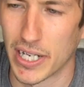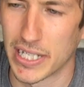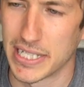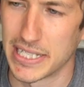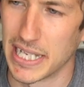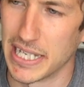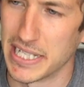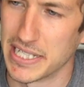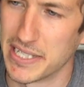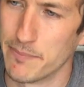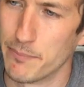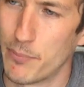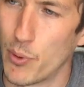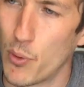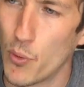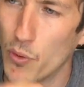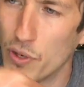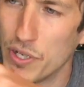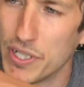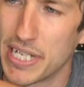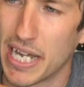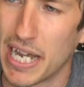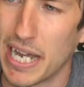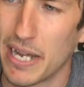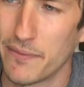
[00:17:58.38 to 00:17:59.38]
I say, it's
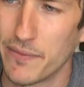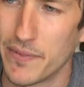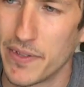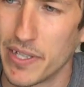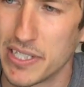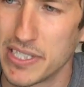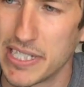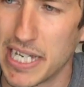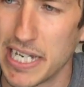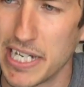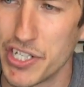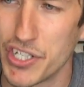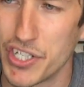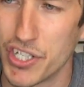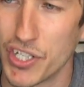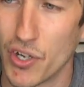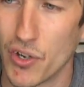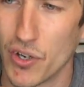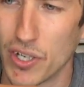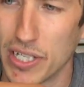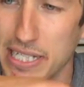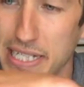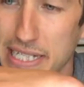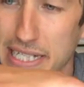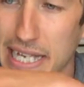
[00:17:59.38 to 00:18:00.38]
important to have the tension
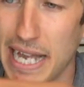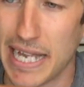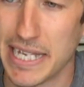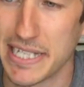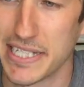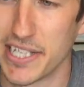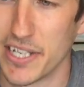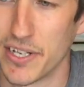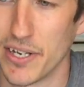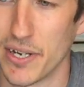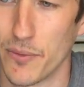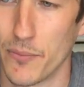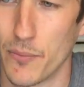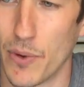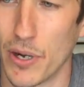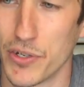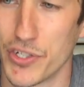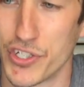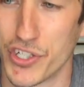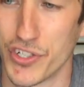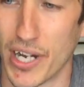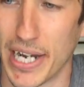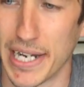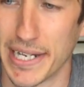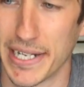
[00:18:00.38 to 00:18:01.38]
collar set so that
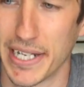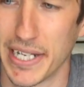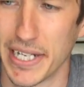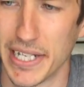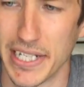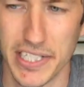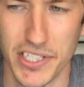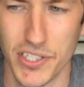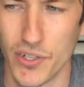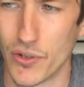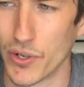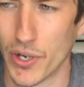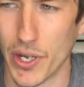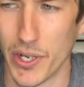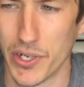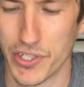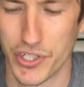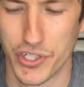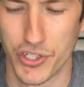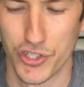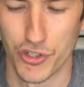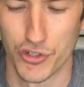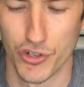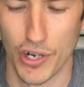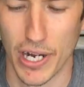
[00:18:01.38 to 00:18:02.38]
whilst you're anchored it's not going to
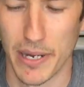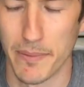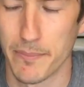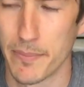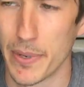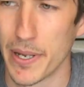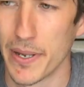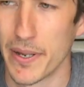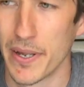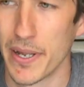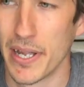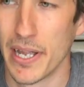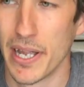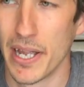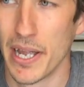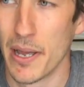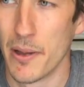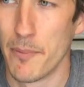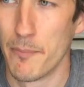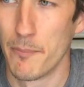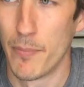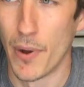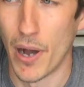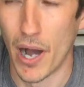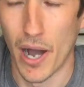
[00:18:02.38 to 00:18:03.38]
trip,
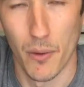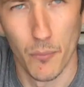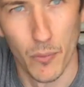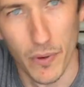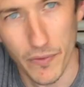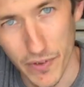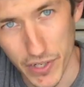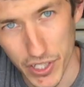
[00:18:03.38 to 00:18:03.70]
but with